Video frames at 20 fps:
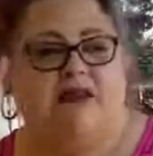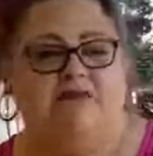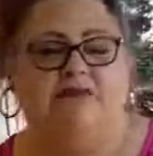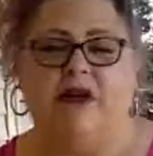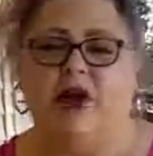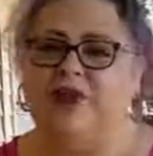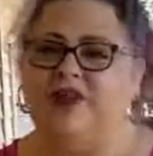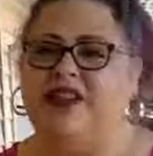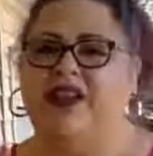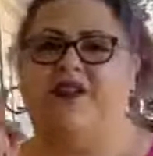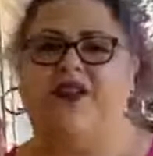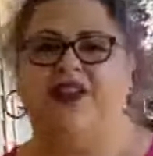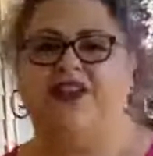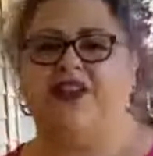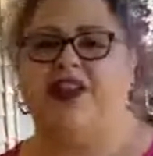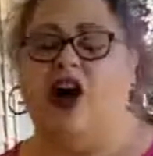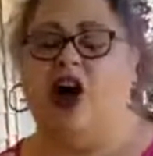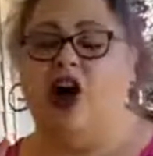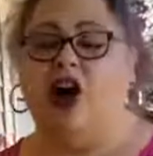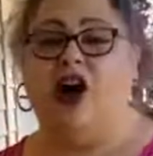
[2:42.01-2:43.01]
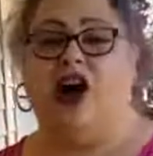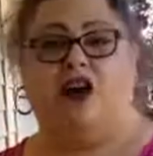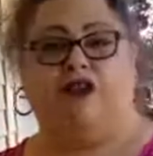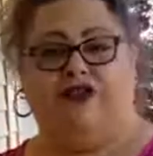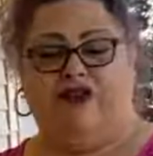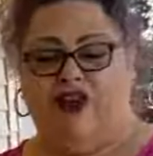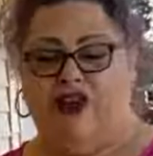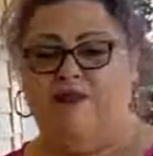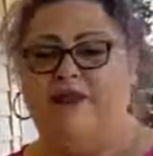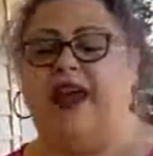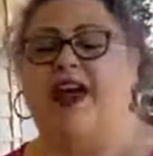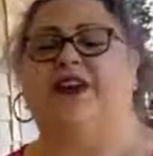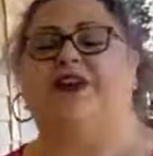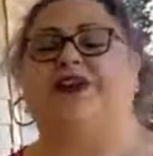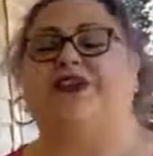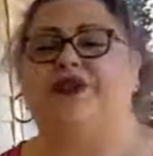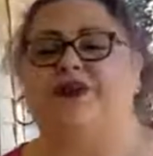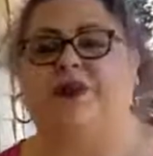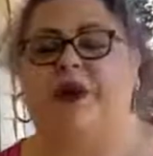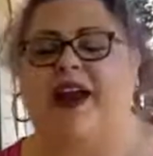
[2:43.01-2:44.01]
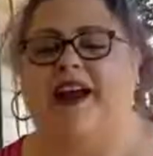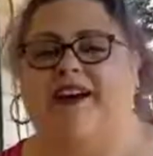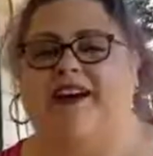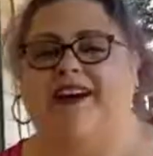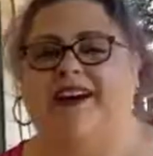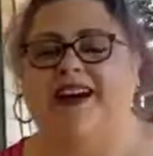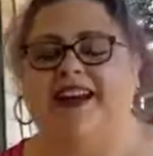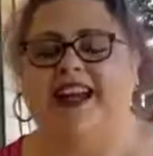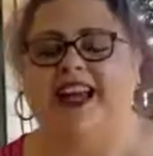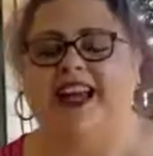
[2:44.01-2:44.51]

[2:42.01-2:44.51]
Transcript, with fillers: most of us are from elsewhere.